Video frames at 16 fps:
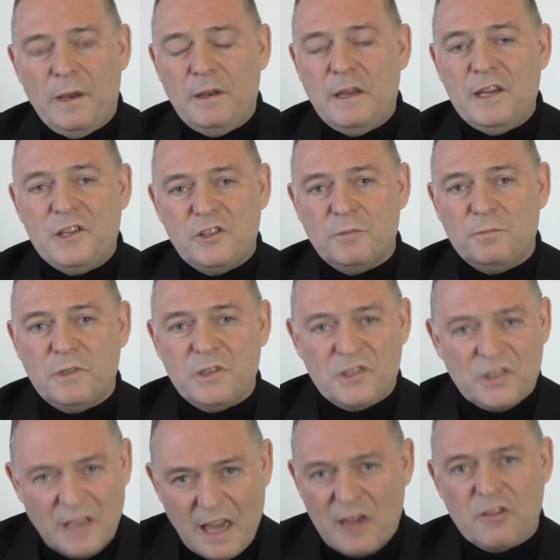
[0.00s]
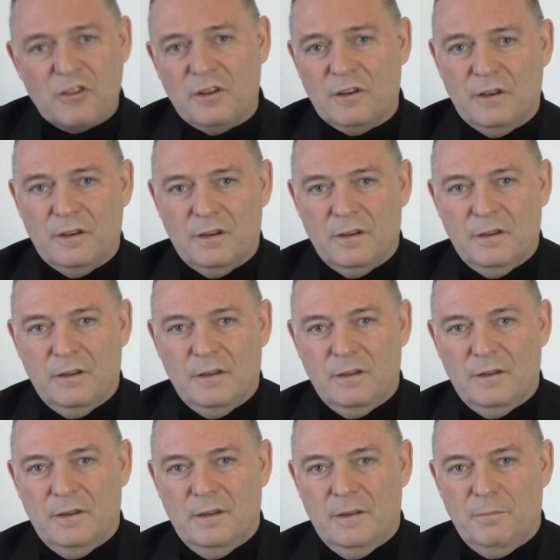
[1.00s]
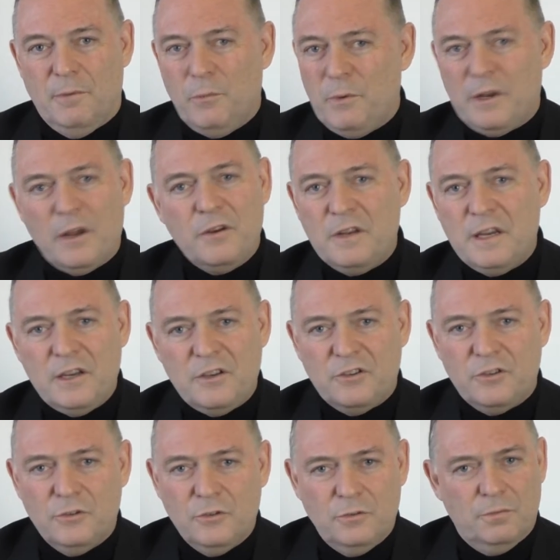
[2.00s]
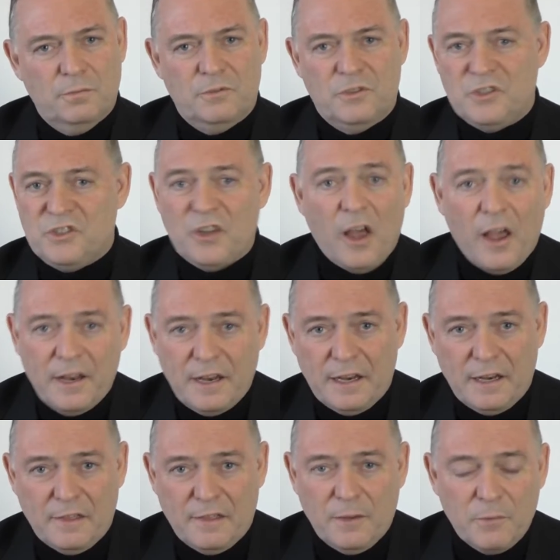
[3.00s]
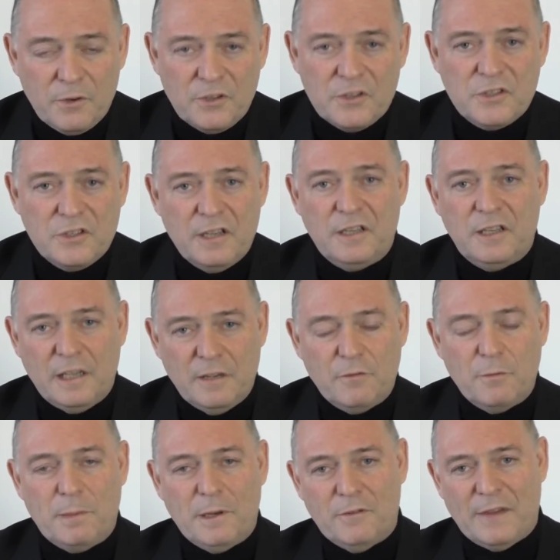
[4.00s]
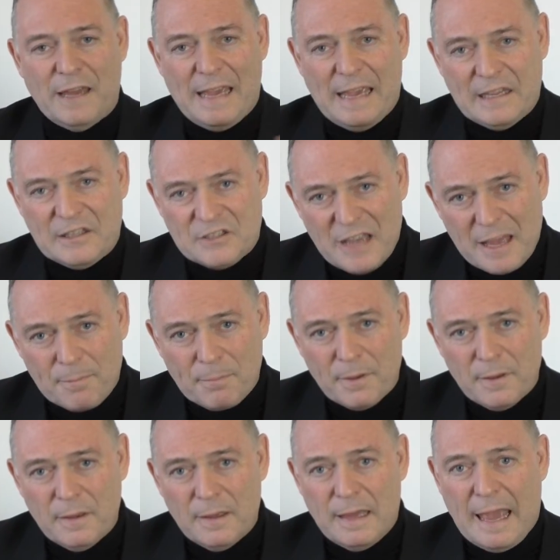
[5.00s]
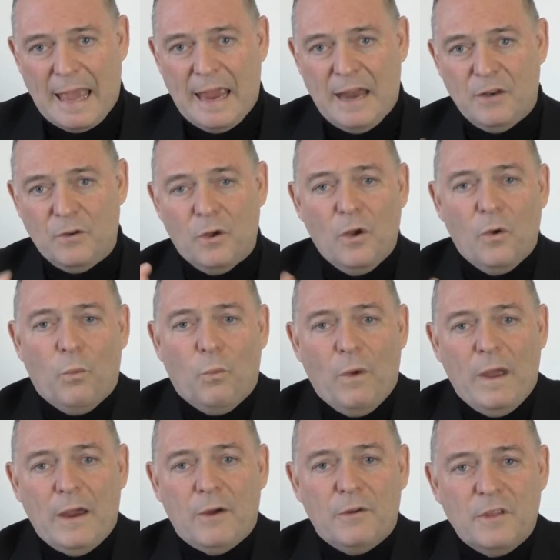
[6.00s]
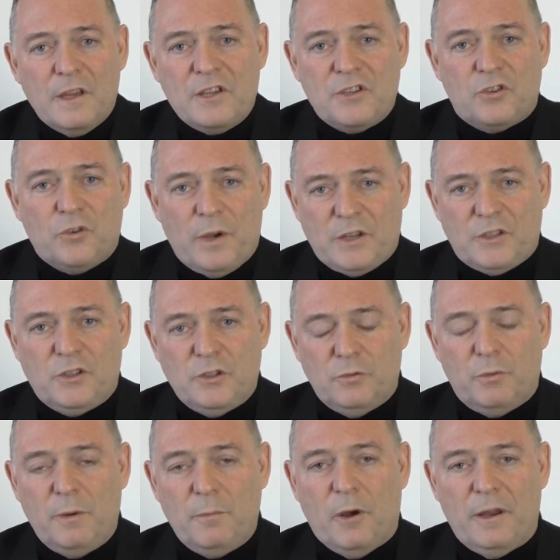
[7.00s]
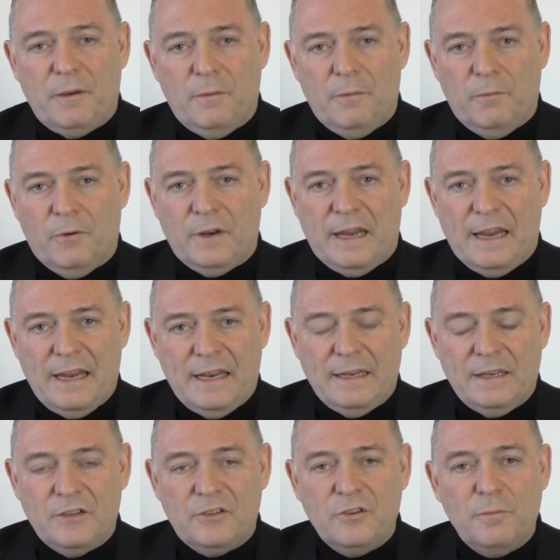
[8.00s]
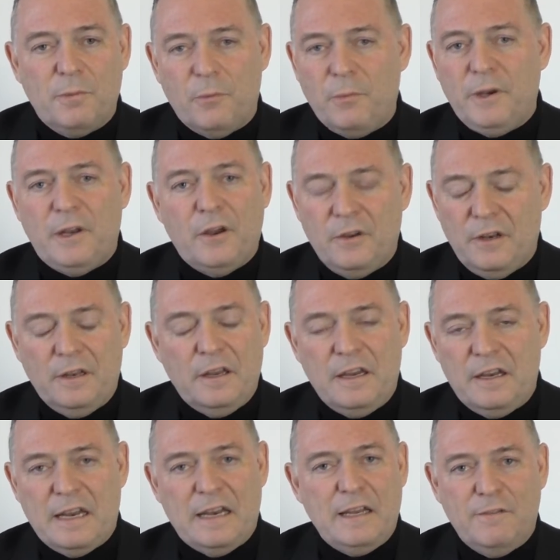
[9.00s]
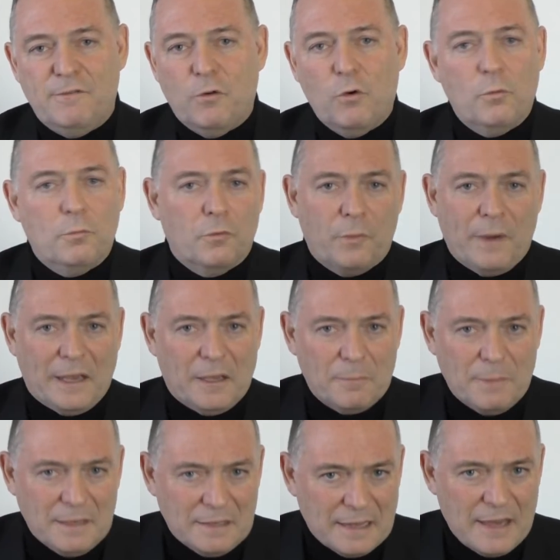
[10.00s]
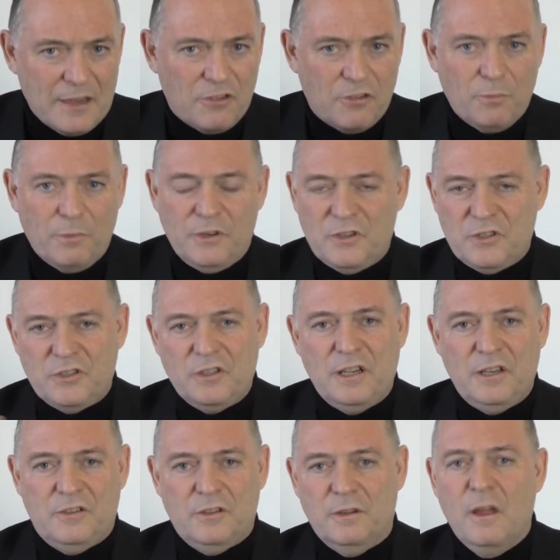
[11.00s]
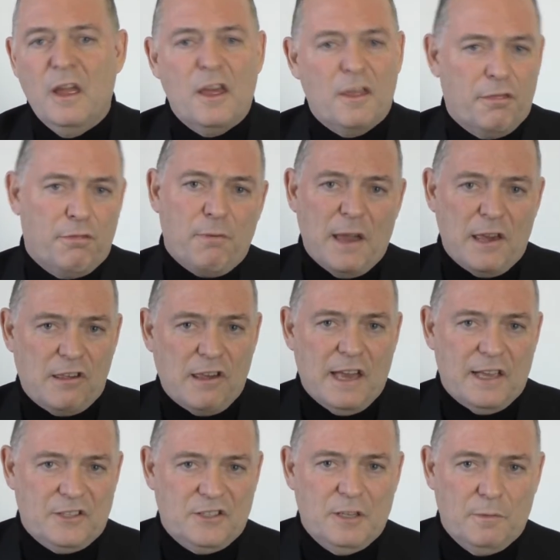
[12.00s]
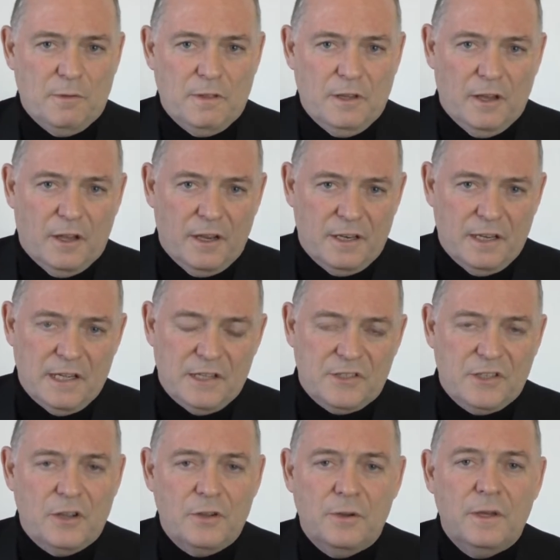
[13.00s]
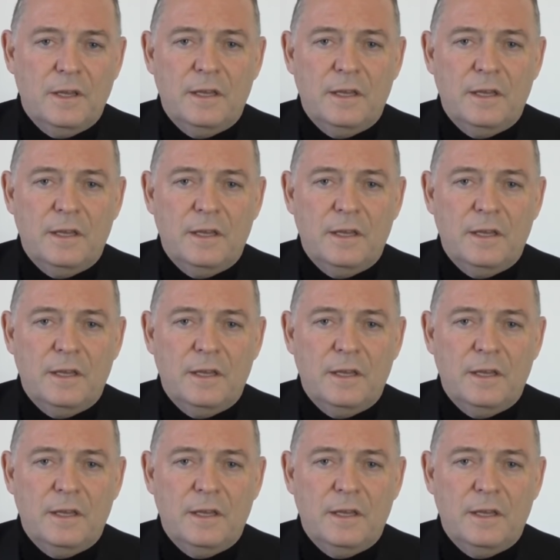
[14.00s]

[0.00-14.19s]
need some discussion, but we don't need to decide anything, we just need to give a bit of a heads up and where are these directions we might want to head into, but we don't need any formal recommendation, we just need to thrash out some of the ideas. So